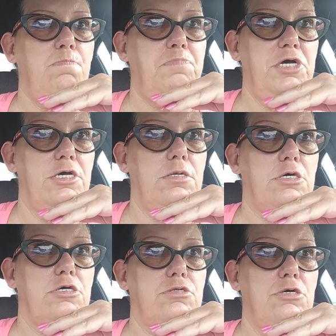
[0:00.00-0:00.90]
But
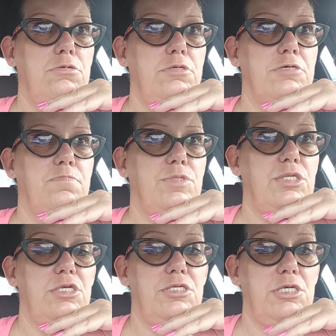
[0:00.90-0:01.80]
I told him,
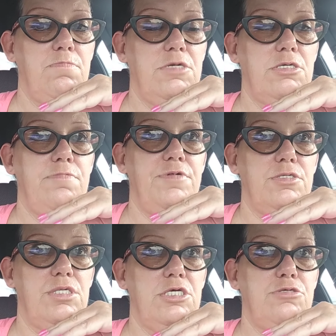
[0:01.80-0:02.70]
since I'm out of
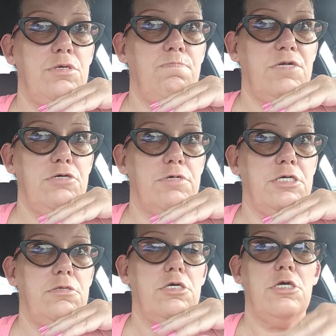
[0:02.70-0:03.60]
Excedrin
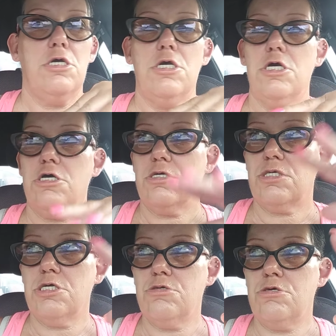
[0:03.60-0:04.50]
migraine, I
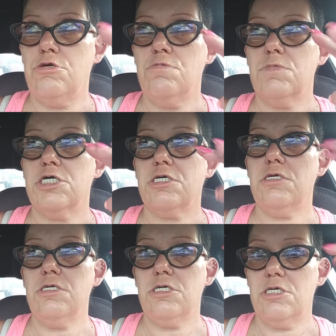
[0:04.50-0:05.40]
said, do you mind
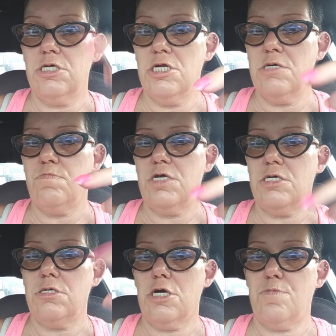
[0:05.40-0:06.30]
getting
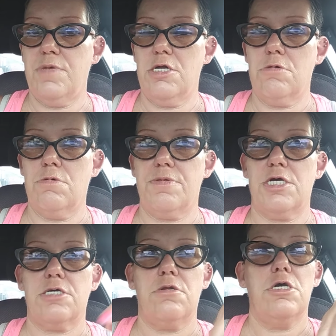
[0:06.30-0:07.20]
me a bottle of
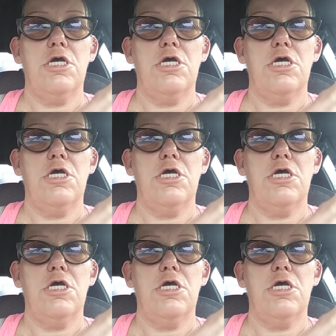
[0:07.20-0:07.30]
that?